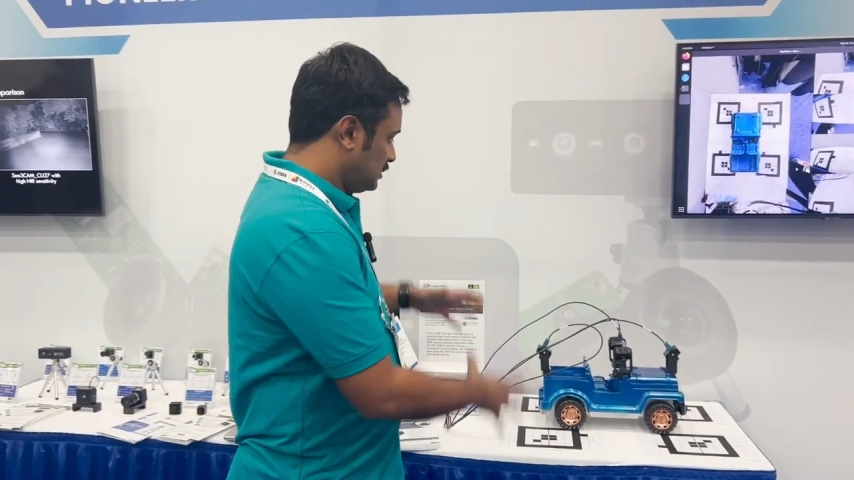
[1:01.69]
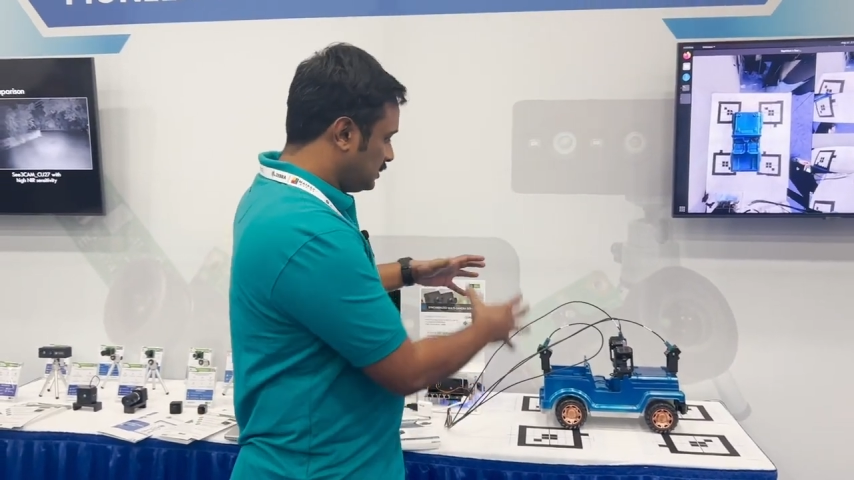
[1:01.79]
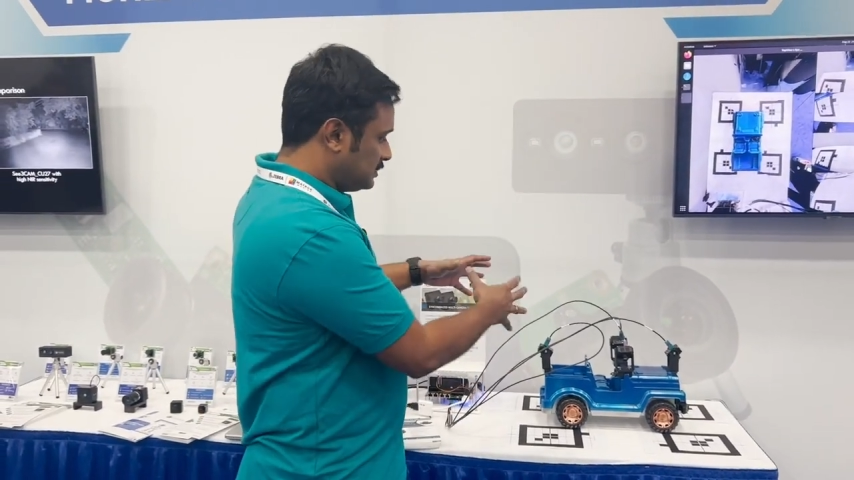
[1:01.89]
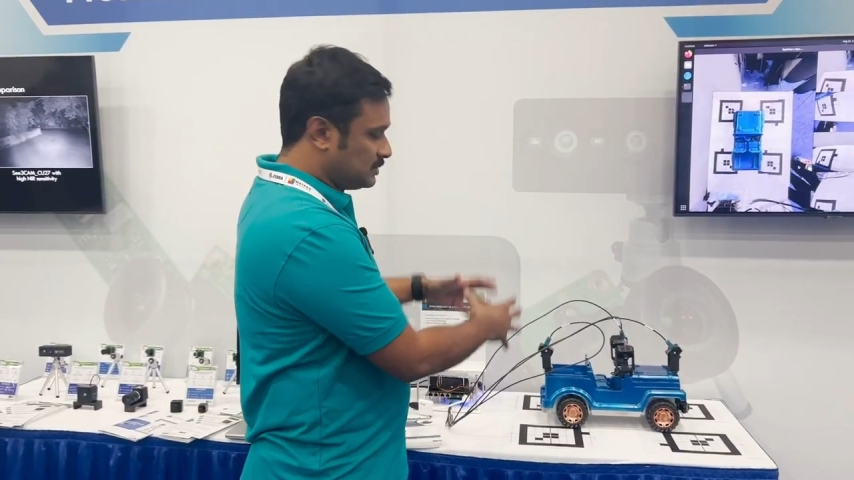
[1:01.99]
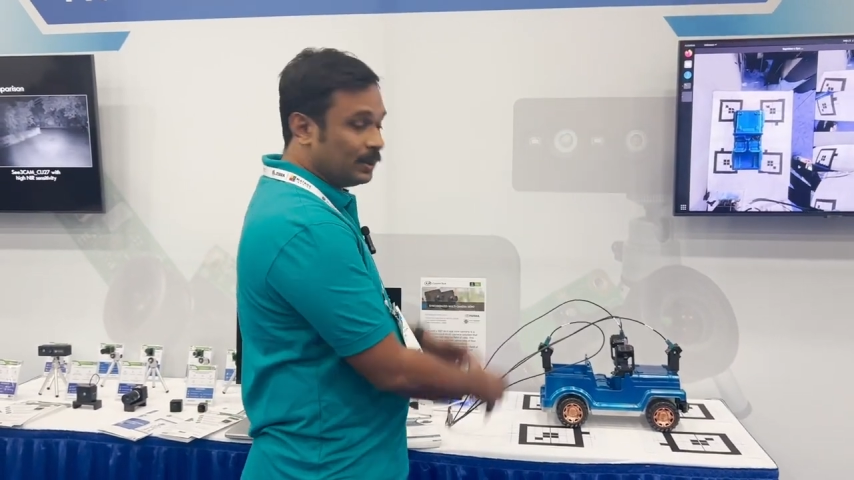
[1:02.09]

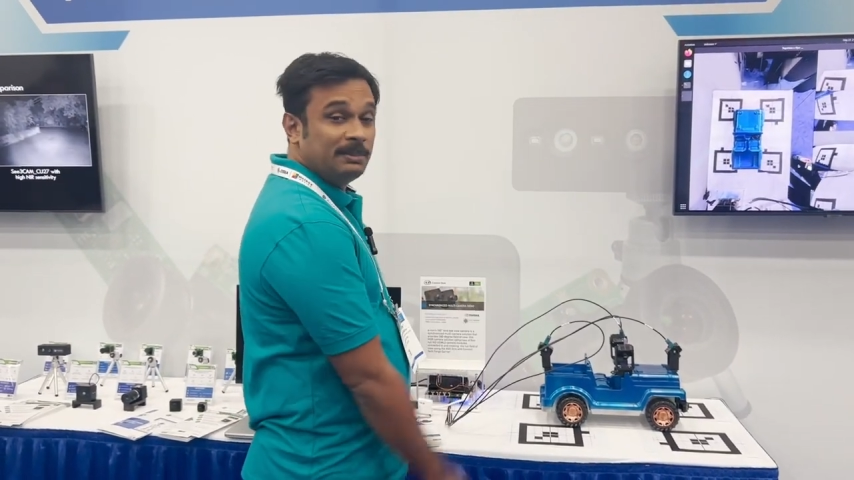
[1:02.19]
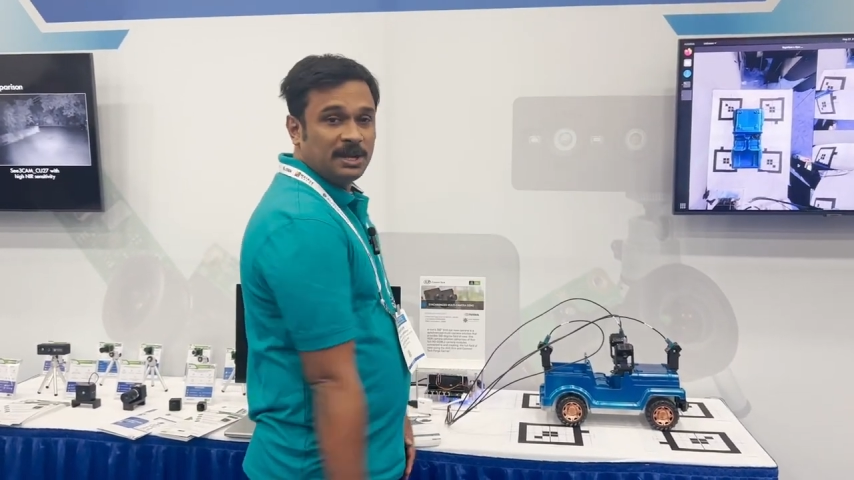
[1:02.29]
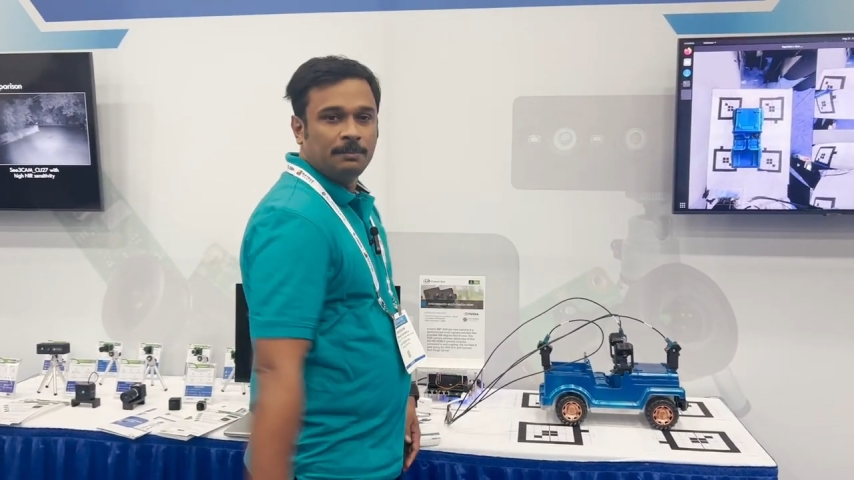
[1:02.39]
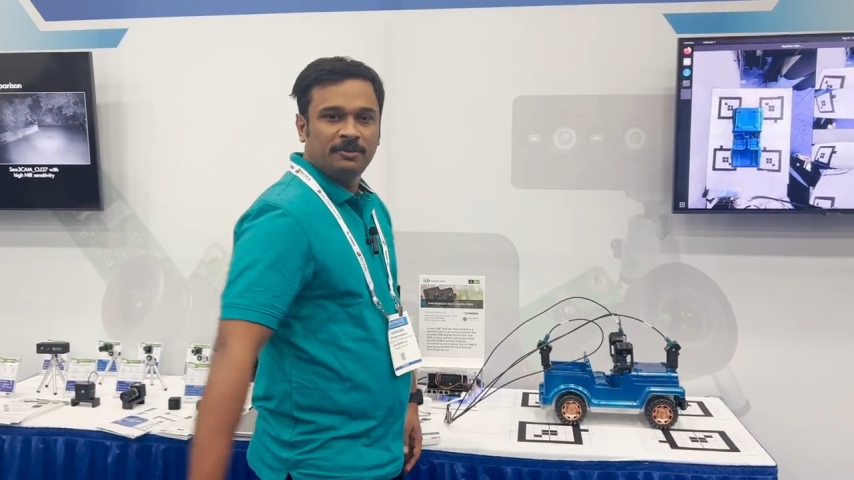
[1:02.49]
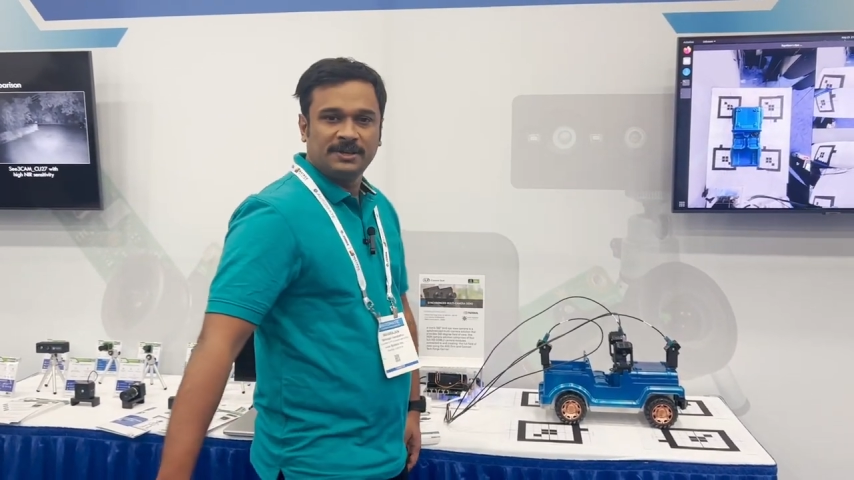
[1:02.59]
uh, this will
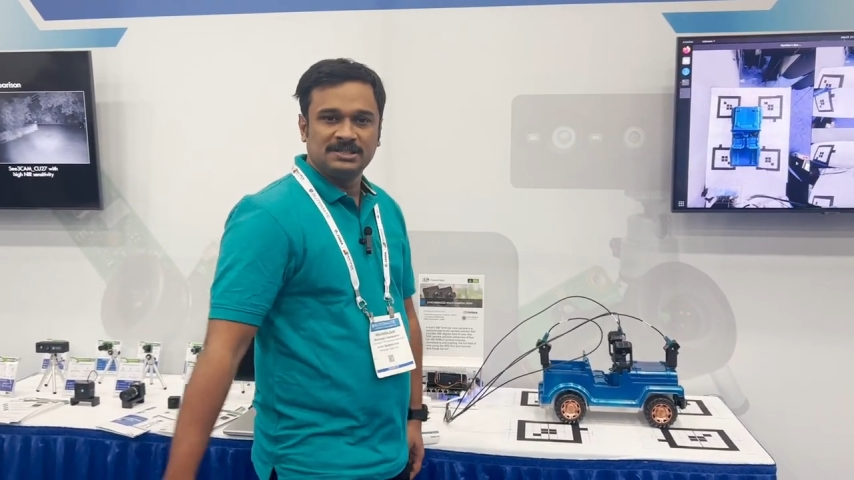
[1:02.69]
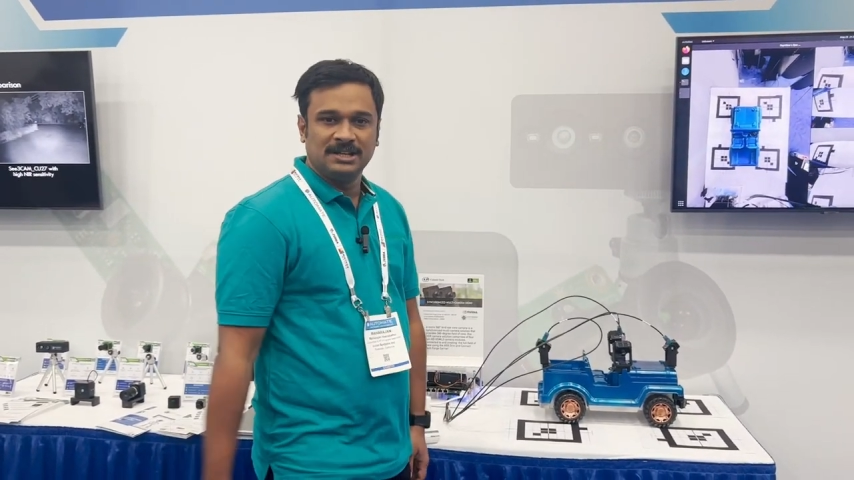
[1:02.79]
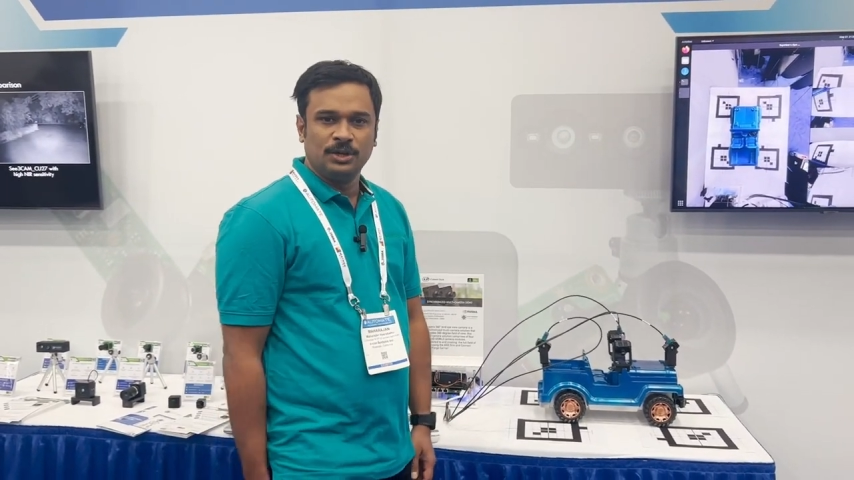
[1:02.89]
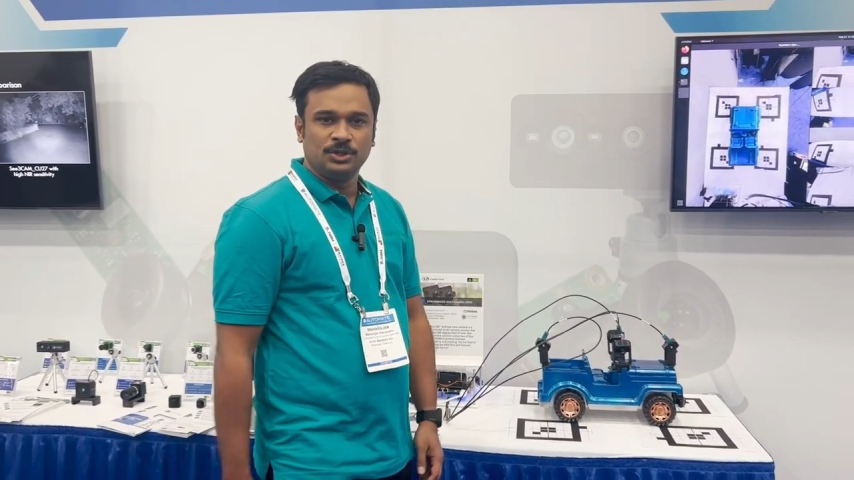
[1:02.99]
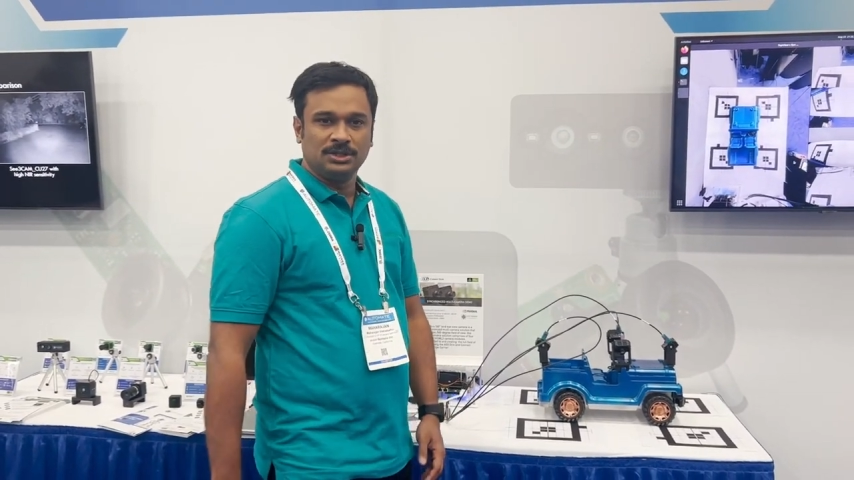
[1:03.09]
be a perfect
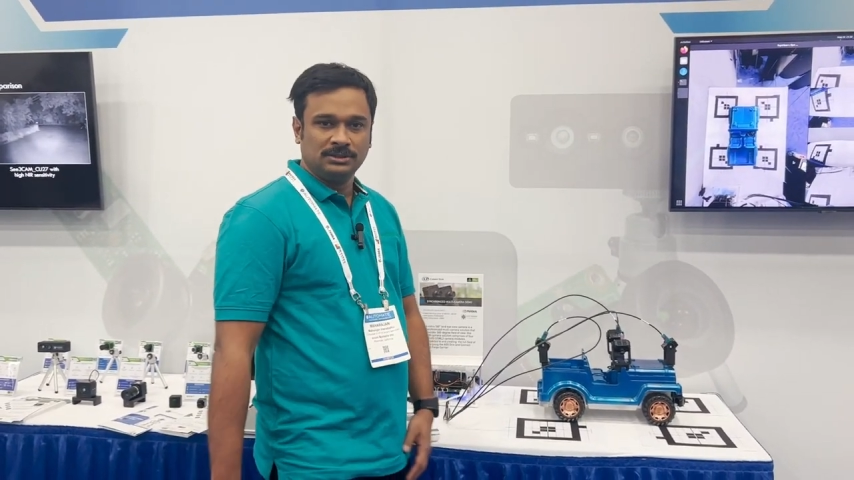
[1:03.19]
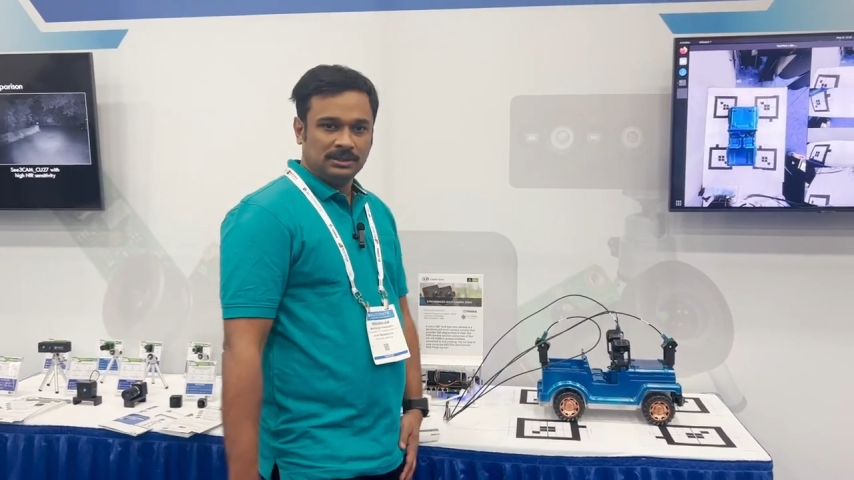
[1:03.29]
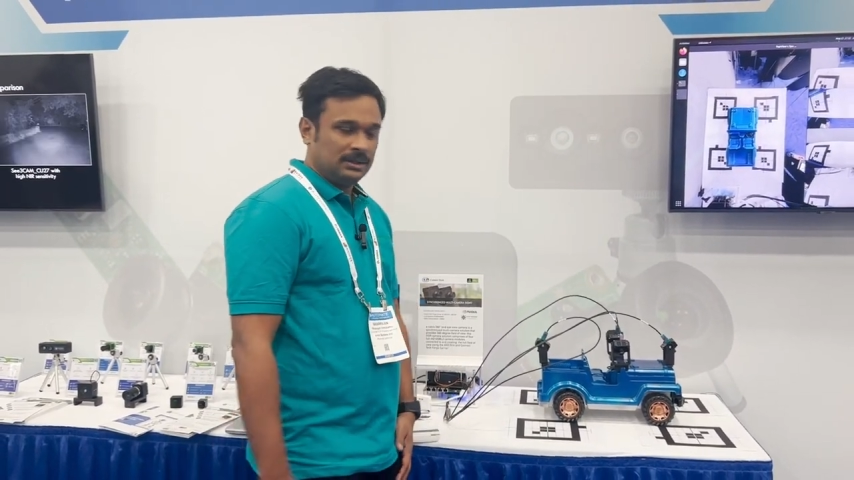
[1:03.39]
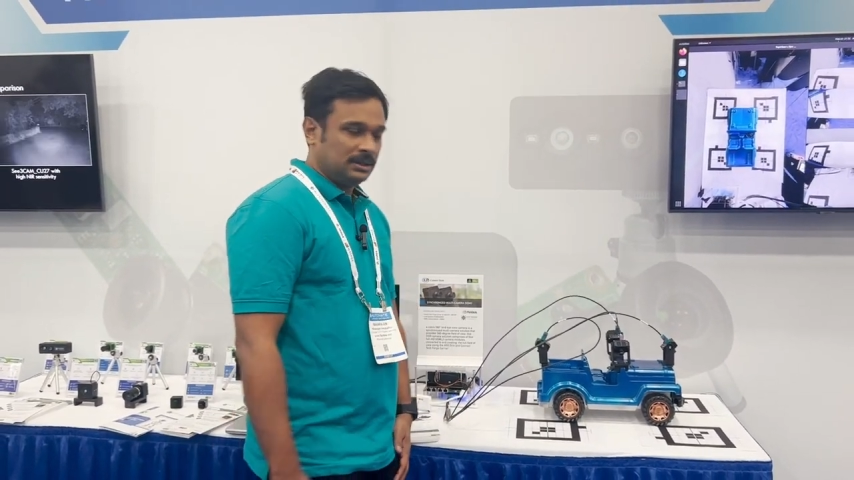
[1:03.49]
solution.